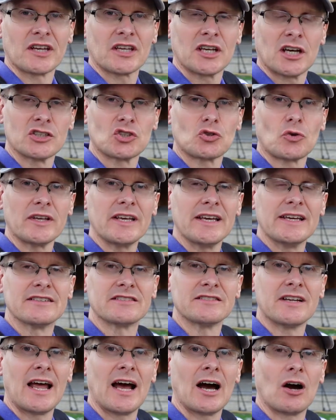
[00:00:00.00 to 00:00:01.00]
The country
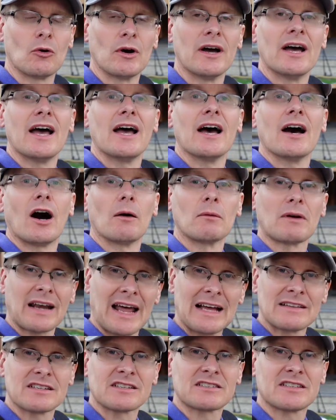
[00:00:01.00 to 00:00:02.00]
is now I'm
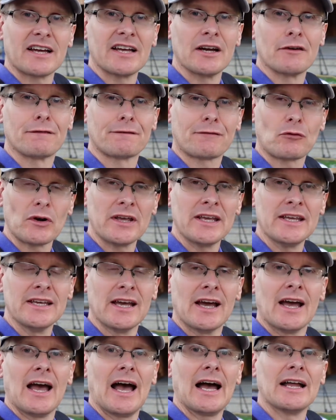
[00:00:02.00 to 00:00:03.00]
glad to say, a free
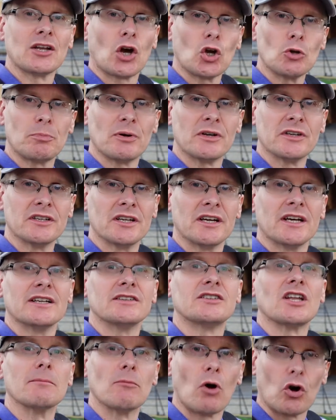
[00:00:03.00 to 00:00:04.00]
and open
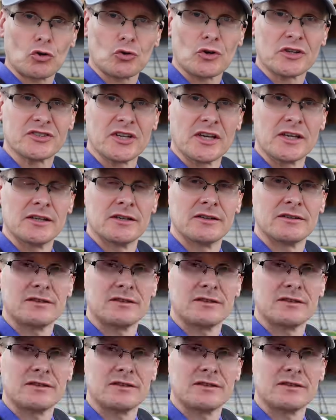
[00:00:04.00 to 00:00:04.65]
democracy.